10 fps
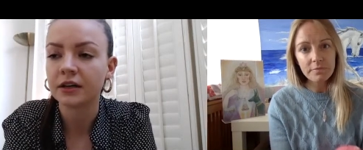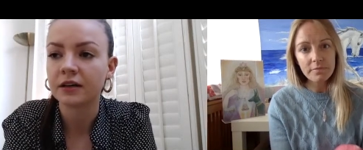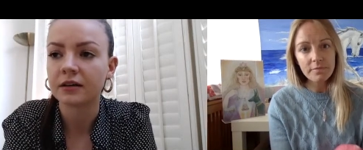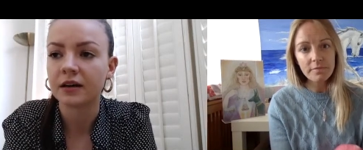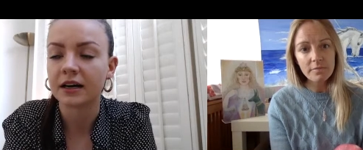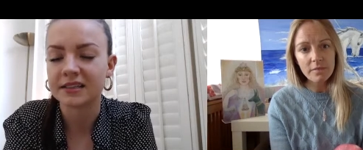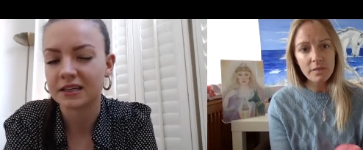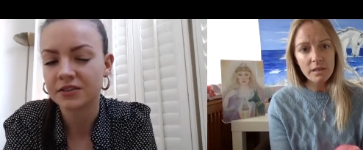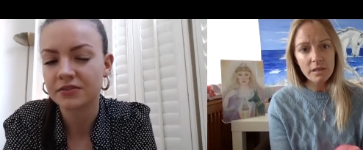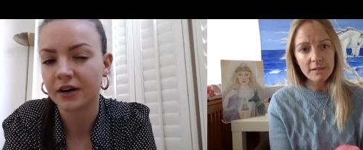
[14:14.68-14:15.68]

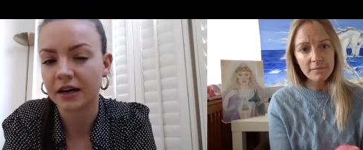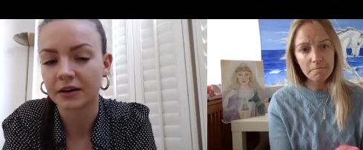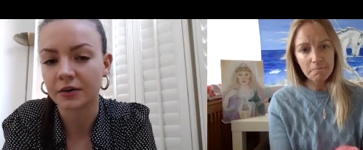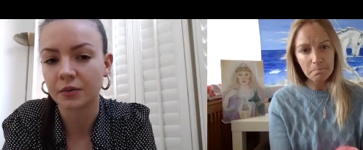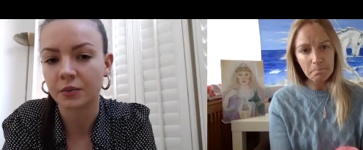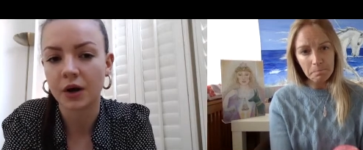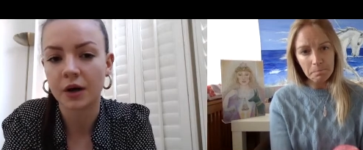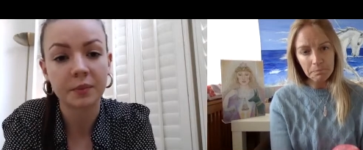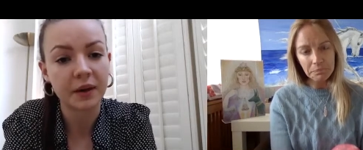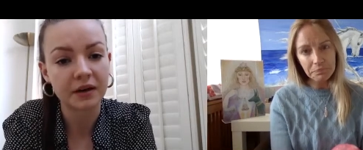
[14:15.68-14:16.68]
Speaker 1: identify and work
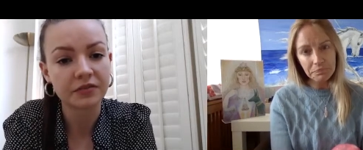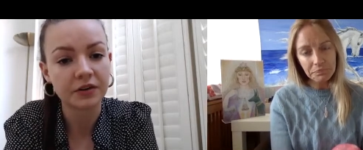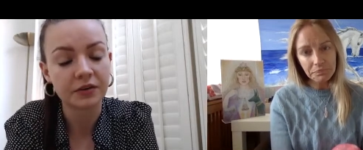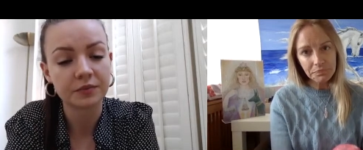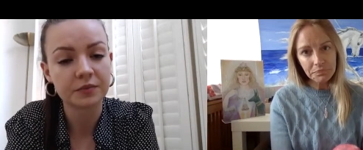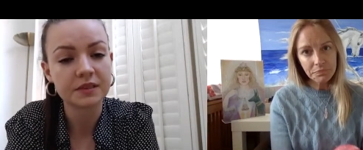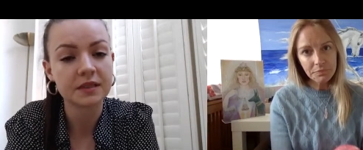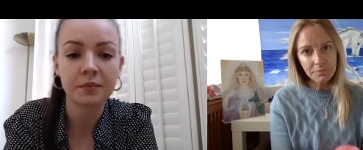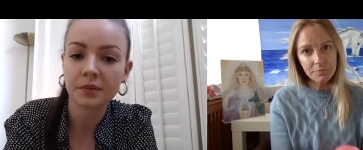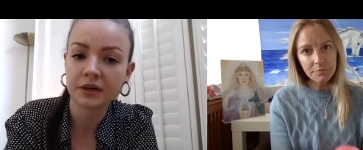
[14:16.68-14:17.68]
better for
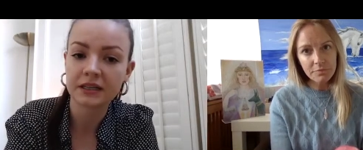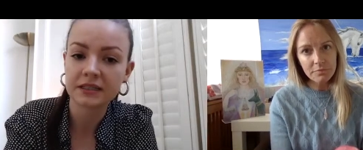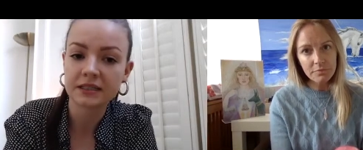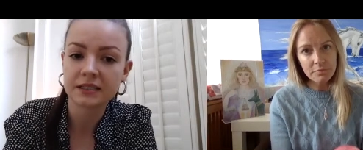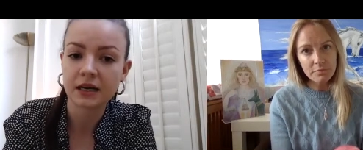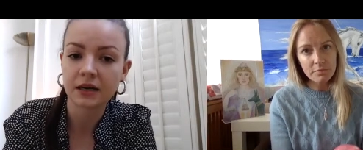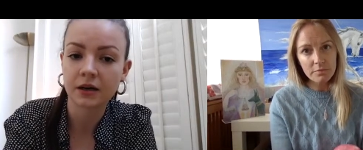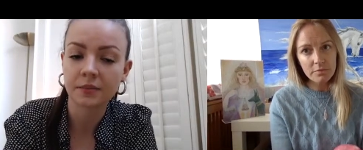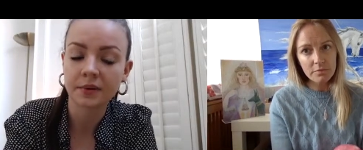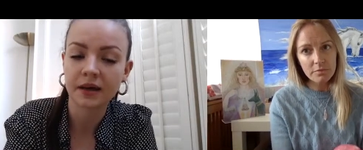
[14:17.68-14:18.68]
some bodies
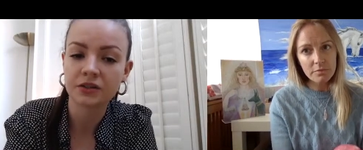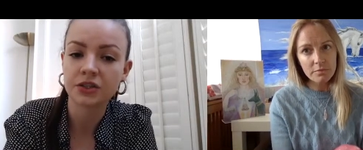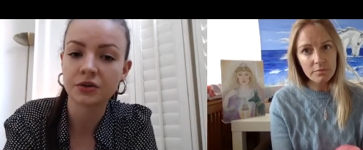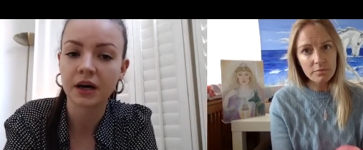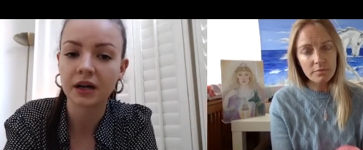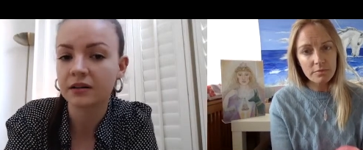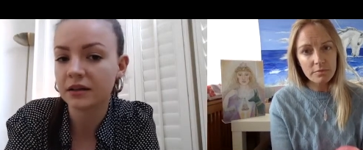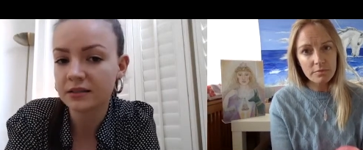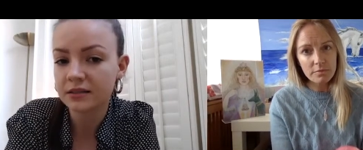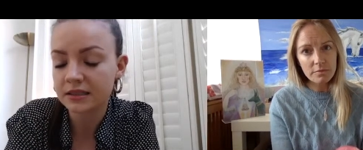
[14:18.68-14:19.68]
compared to
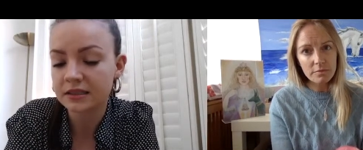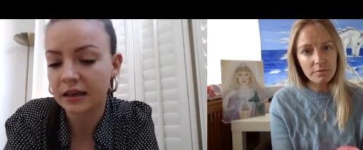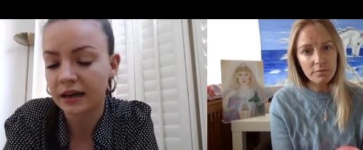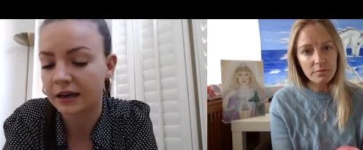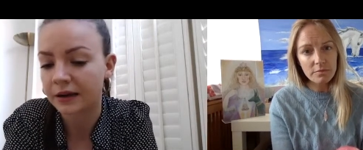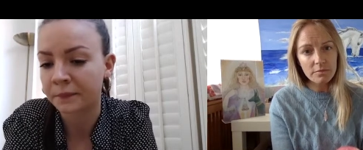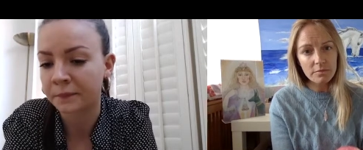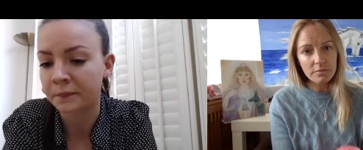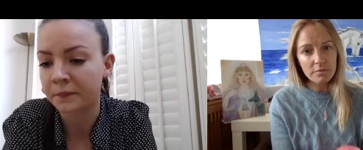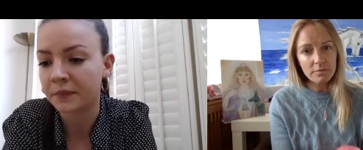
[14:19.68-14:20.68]
others.
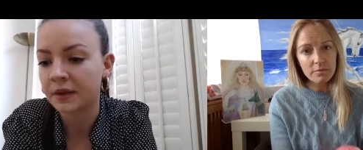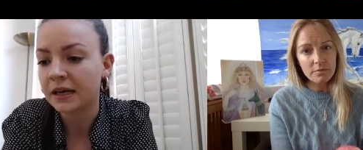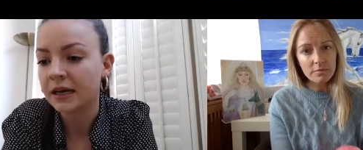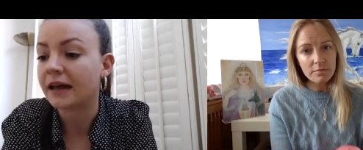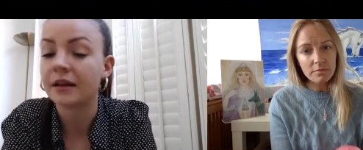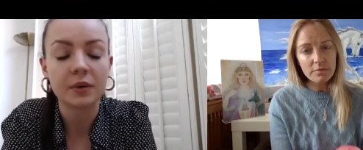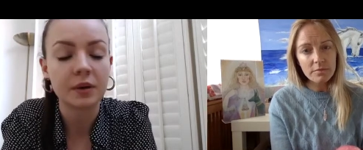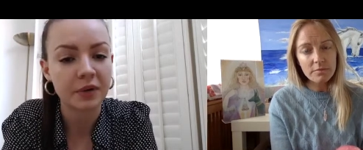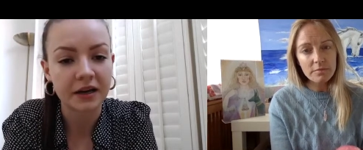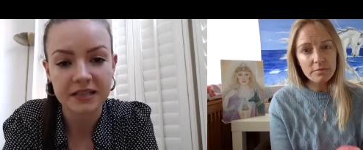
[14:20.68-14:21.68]
Um, and then we
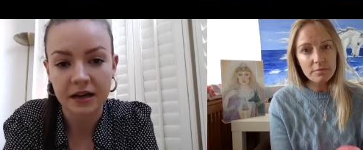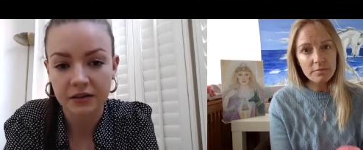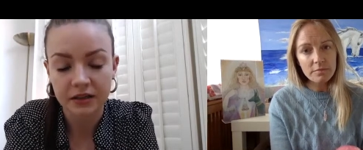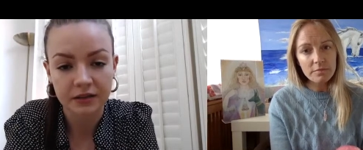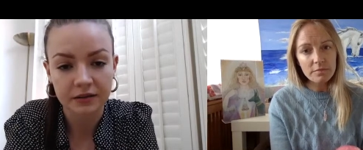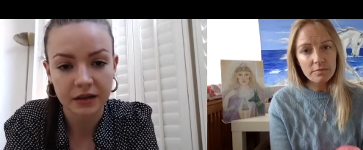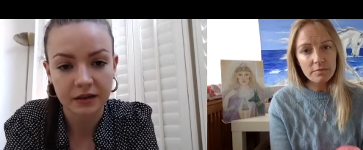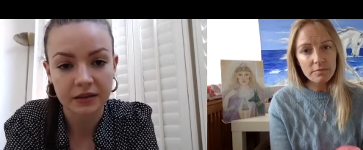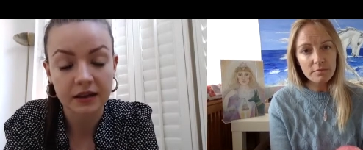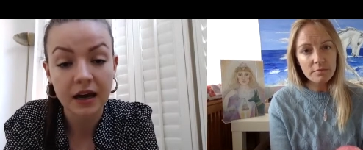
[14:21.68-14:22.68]
break down the, the,
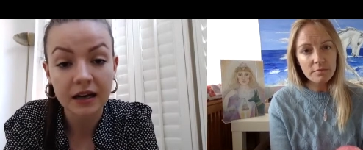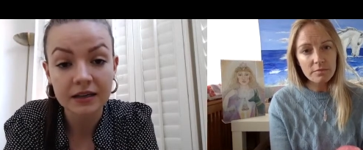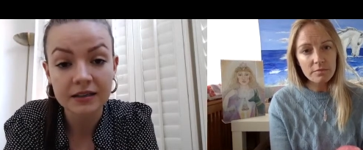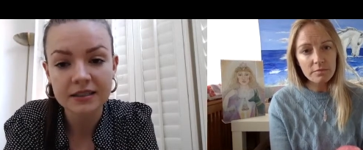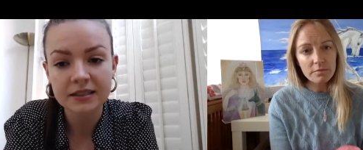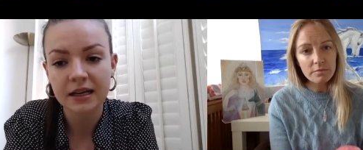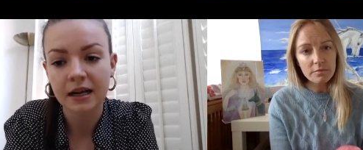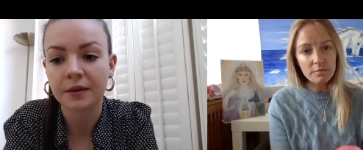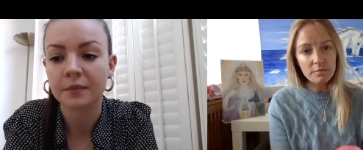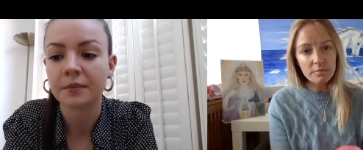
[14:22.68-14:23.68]
the colors.
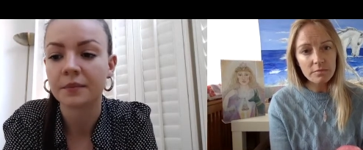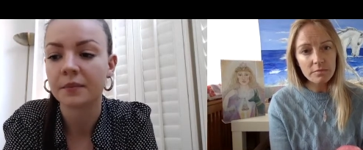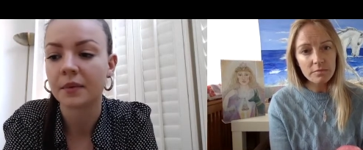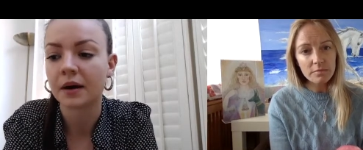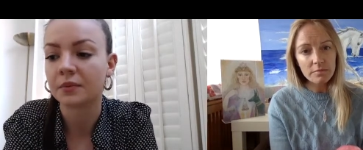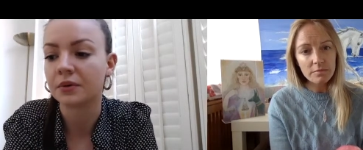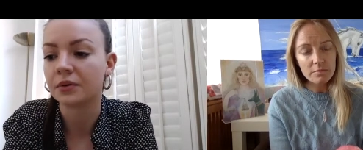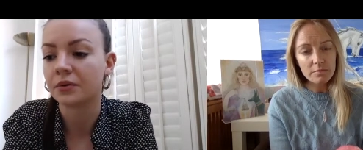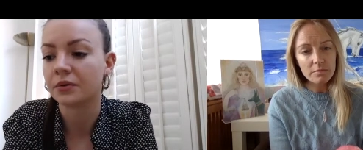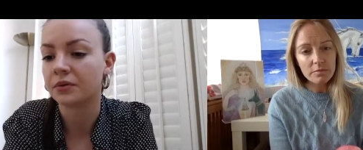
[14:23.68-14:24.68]
Um, I
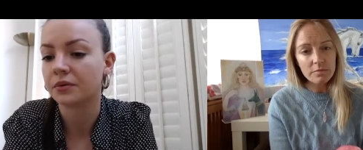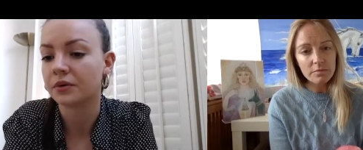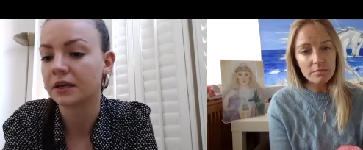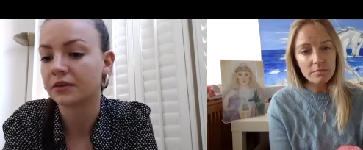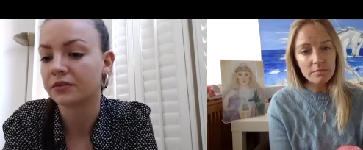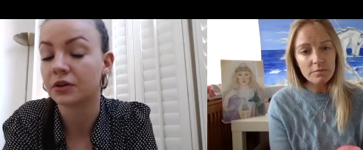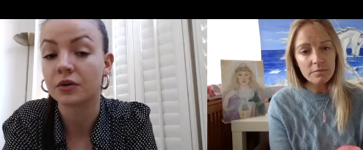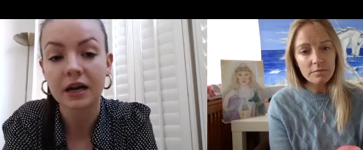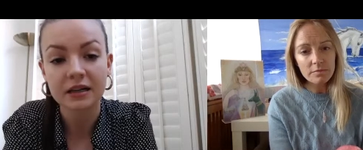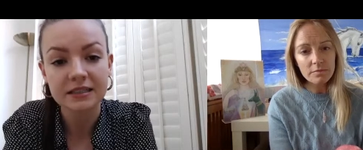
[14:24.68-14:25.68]
will give you your
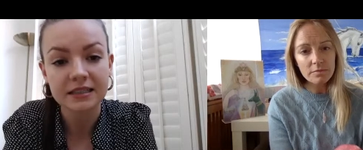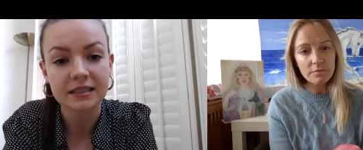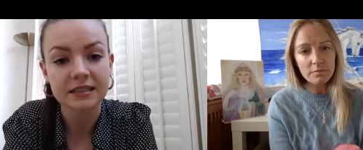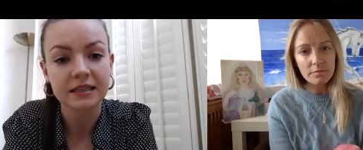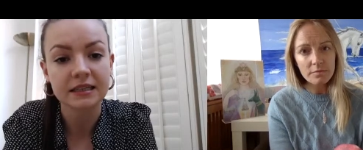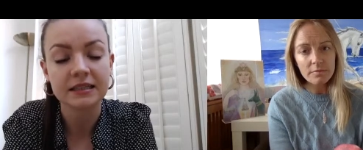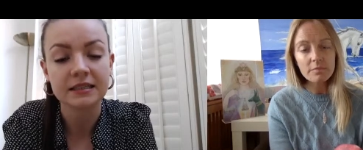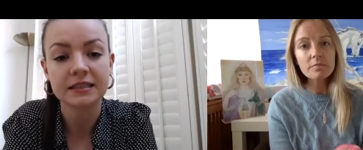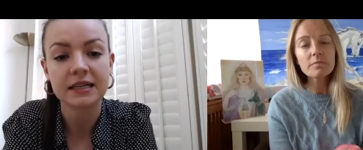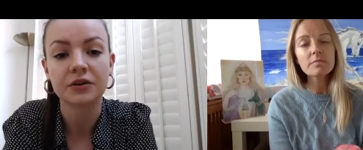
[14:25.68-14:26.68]
color season,
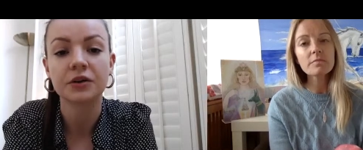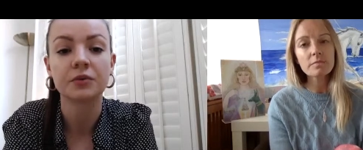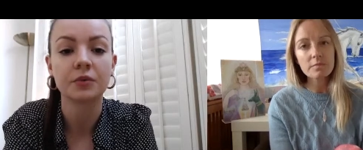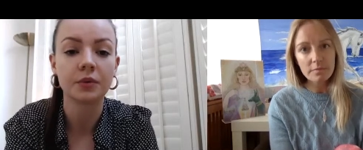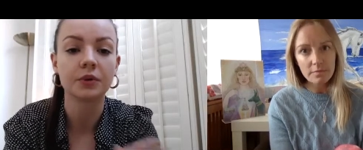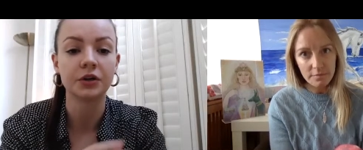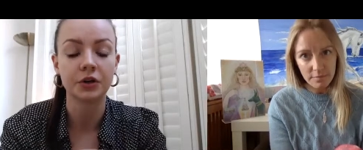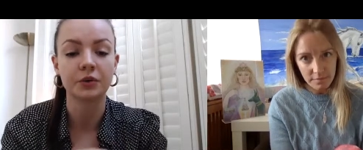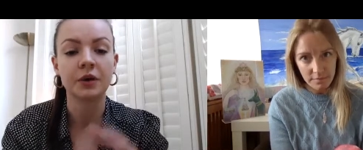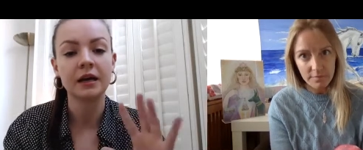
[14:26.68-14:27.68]
tell you, you
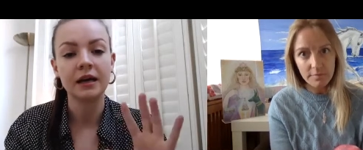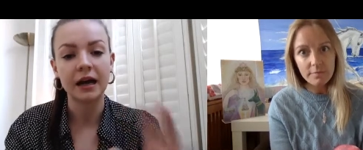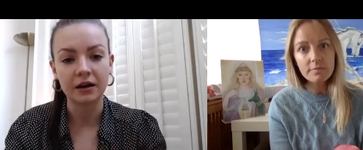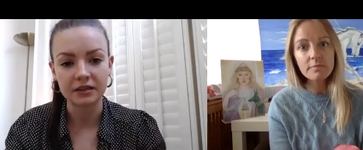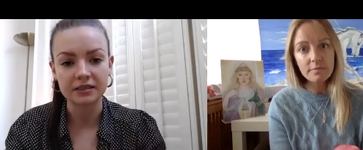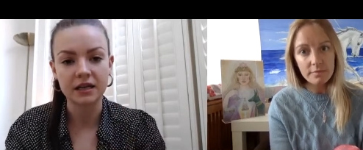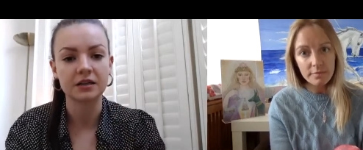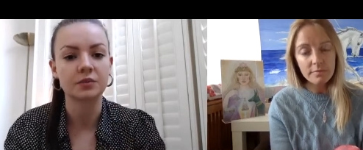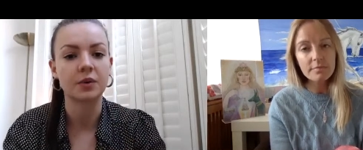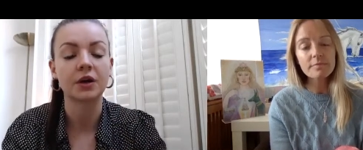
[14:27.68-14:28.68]
know, how these colors
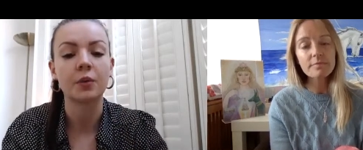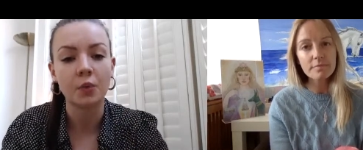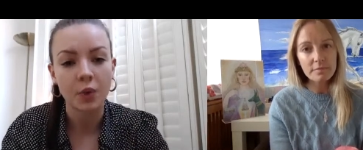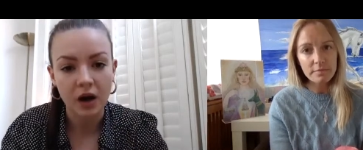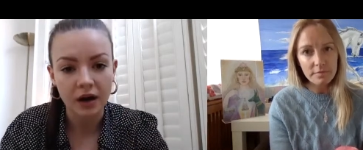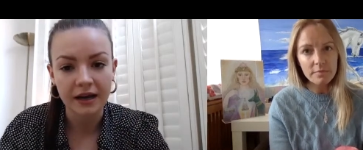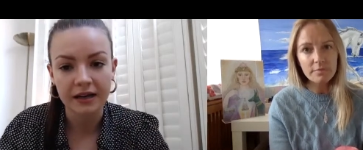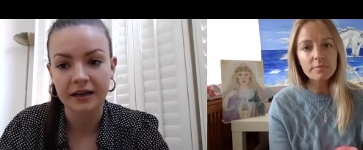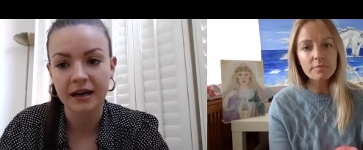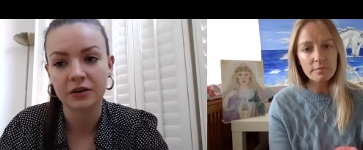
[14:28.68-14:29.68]
work and why
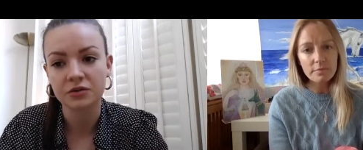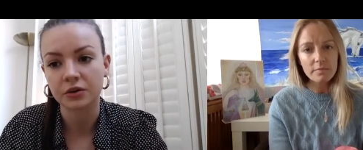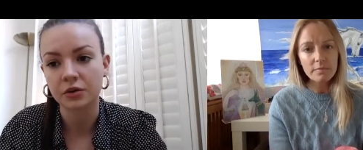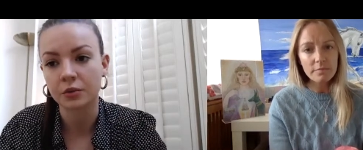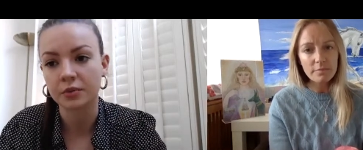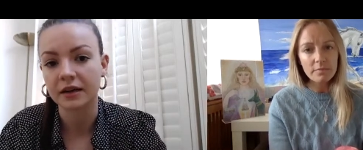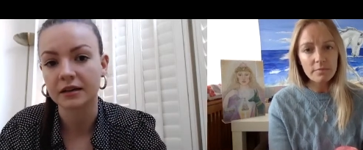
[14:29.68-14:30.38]
and how to incorporate into